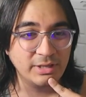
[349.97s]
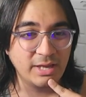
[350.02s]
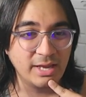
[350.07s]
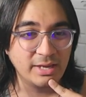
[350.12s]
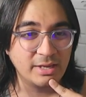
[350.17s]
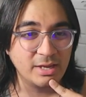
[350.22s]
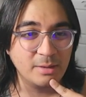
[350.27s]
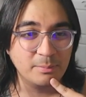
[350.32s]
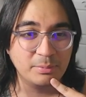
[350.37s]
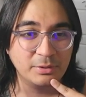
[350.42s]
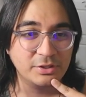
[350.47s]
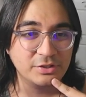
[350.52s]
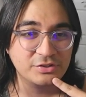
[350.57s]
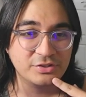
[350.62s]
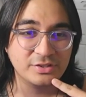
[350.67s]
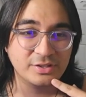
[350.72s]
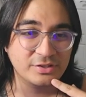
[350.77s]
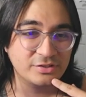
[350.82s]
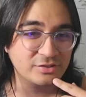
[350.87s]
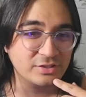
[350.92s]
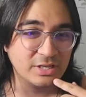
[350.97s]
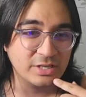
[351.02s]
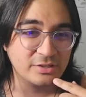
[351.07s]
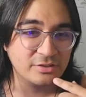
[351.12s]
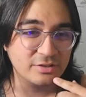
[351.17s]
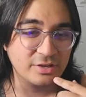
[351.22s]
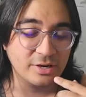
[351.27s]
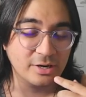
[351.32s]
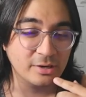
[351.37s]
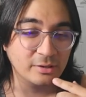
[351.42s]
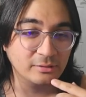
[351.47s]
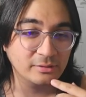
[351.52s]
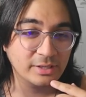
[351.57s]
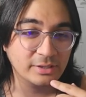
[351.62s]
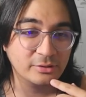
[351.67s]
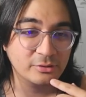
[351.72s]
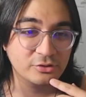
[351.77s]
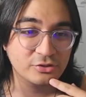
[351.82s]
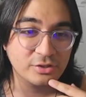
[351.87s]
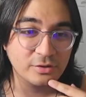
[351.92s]
I gotta put this in the C tier. Like,
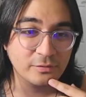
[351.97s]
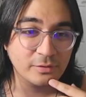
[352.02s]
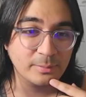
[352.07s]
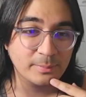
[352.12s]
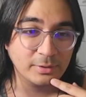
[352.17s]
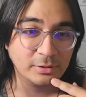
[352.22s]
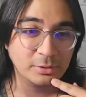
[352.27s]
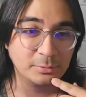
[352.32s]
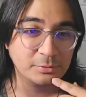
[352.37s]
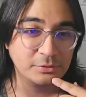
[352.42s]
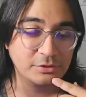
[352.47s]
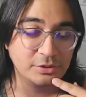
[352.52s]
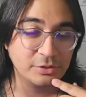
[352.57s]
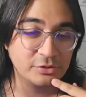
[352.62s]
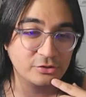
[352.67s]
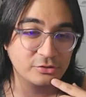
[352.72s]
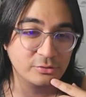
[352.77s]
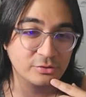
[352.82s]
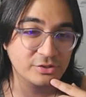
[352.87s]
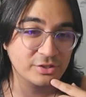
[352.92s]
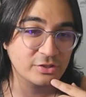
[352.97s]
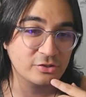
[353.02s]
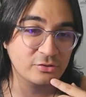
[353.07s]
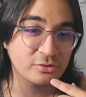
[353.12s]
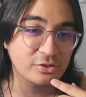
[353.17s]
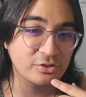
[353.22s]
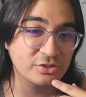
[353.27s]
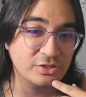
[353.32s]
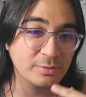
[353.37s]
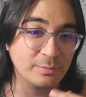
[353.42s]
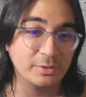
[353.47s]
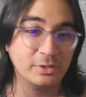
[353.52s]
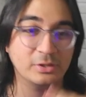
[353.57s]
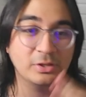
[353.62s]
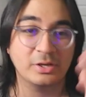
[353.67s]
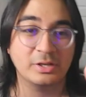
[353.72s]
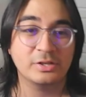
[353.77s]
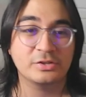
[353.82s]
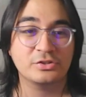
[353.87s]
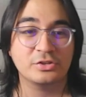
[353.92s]
there's something about Liberty City Stories that to this day, when you
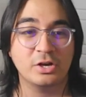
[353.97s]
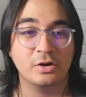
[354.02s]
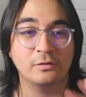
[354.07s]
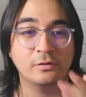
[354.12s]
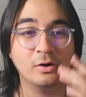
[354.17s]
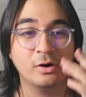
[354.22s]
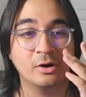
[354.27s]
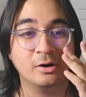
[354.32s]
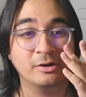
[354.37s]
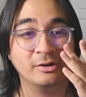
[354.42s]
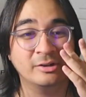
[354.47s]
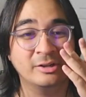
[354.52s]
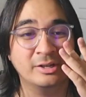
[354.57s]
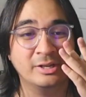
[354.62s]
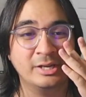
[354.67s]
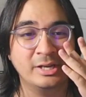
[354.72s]
look at its cover art,